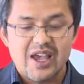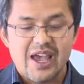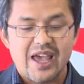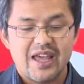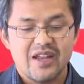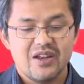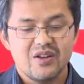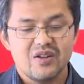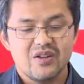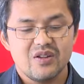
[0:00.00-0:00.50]

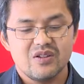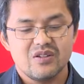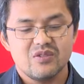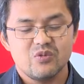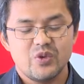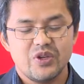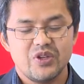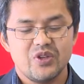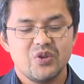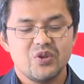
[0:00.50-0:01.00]
and
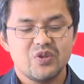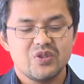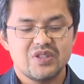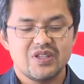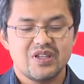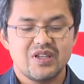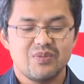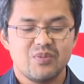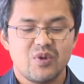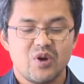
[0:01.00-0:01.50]
we use
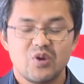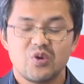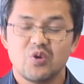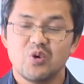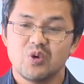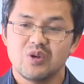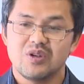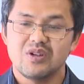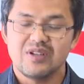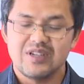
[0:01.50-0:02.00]
a model
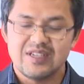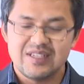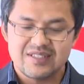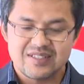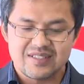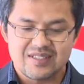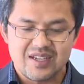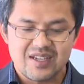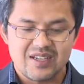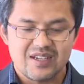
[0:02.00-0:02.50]
called
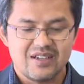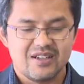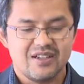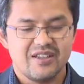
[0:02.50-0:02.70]
LISA,